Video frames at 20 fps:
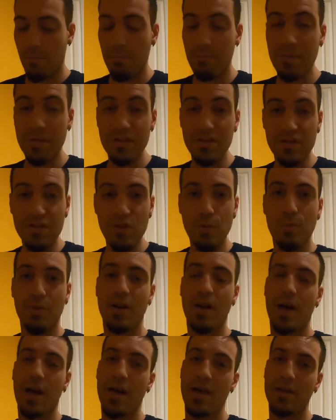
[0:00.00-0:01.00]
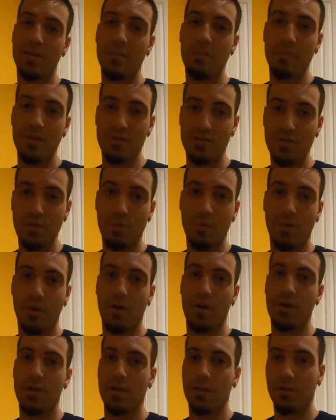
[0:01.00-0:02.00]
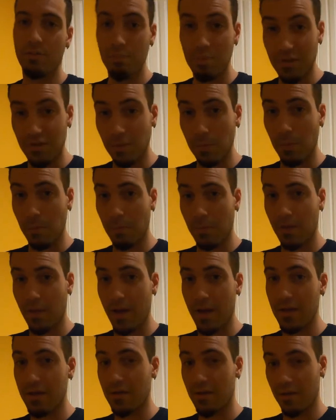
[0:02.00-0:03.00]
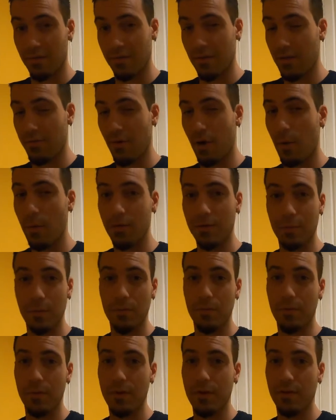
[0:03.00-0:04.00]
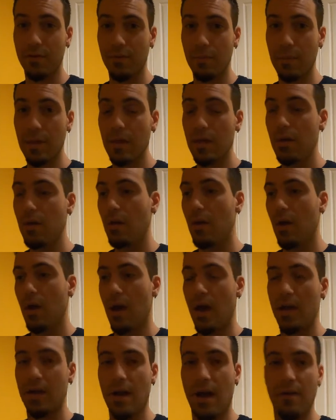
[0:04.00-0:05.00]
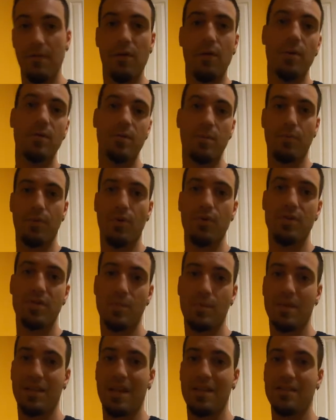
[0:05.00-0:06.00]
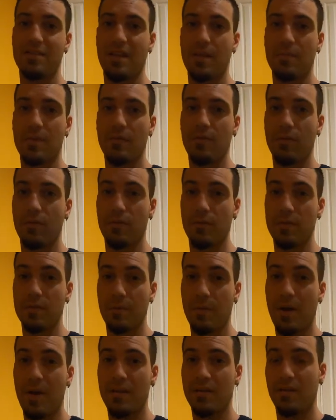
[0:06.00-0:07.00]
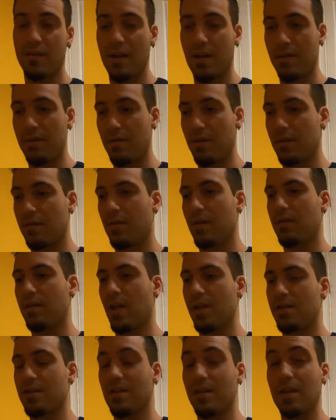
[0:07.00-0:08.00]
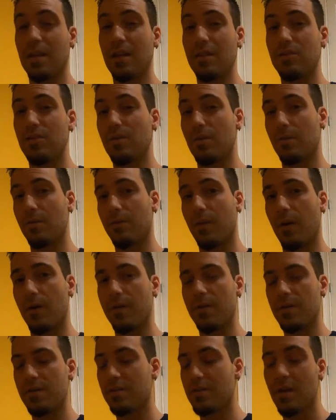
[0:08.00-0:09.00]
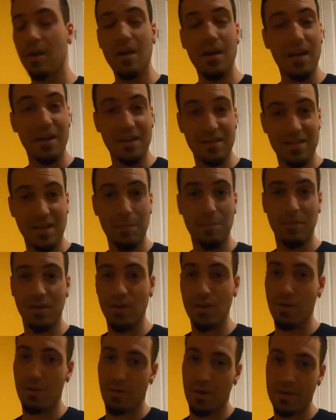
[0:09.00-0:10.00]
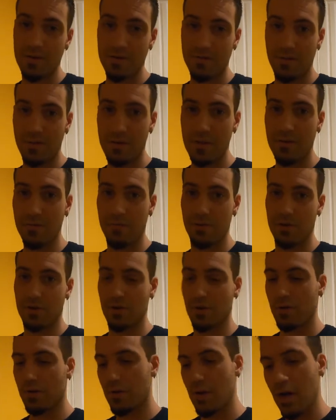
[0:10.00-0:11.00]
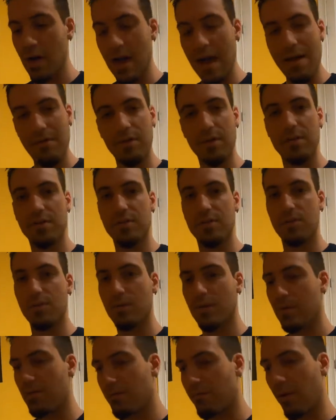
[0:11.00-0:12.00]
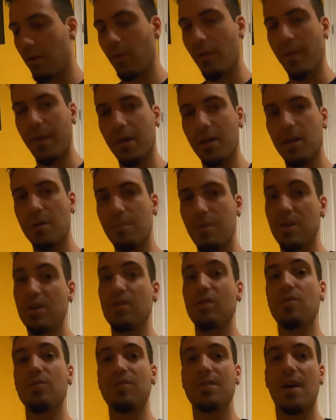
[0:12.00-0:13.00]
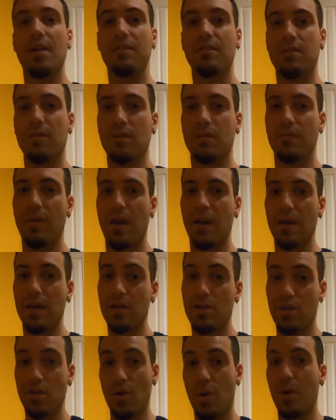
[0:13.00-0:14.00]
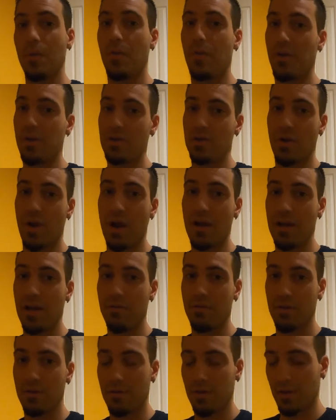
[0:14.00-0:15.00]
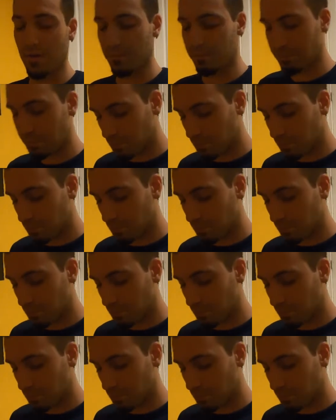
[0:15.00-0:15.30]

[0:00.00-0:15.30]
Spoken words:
Be super kind, be super courteous, be super polite, because they've always been really good to me, and I've always approached them with that same level of respect, and I think that that's gonna get you the farthest. Accept the no gracefully, for sure. Have a good story, follow that up, and use that to your advantage, knowing that they track everything.